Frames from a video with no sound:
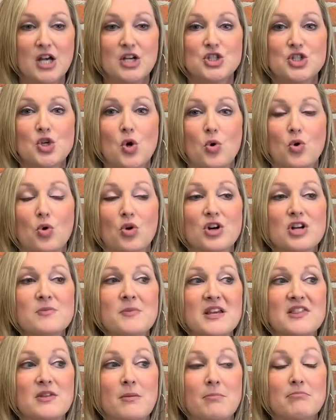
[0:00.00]
So in order to
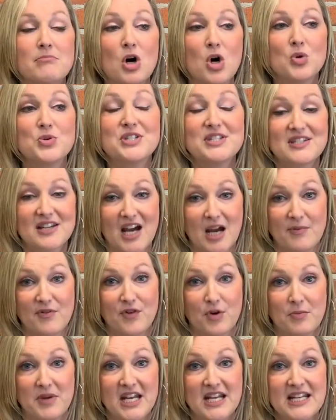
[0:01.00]
make the most time of
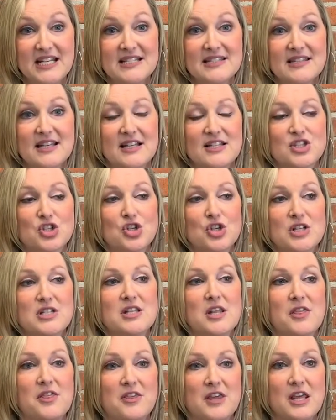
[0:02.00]
your meetings, it's good
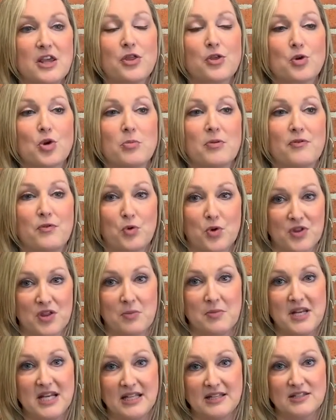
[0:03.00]
to think through before
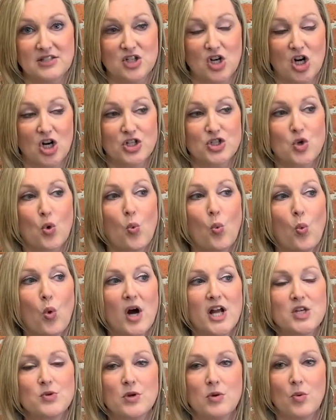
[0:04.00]
the meeting starts,
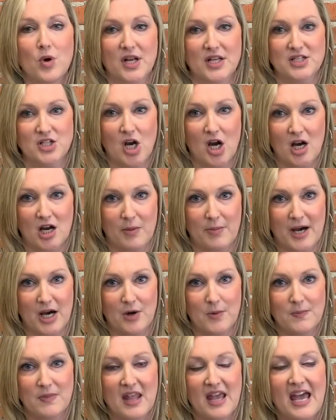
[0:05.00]
what do we want to talk about?